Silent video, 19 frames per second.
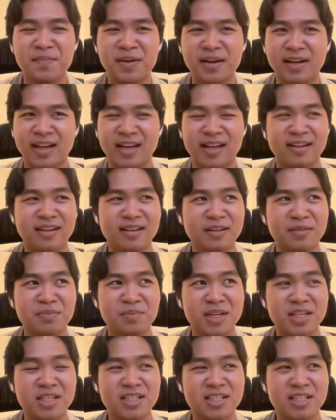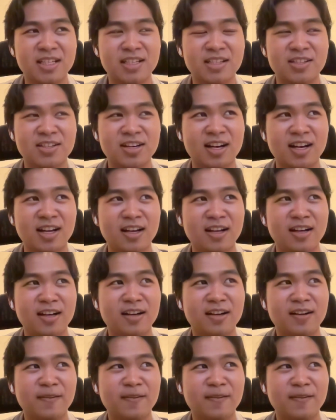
But again, the PhD is not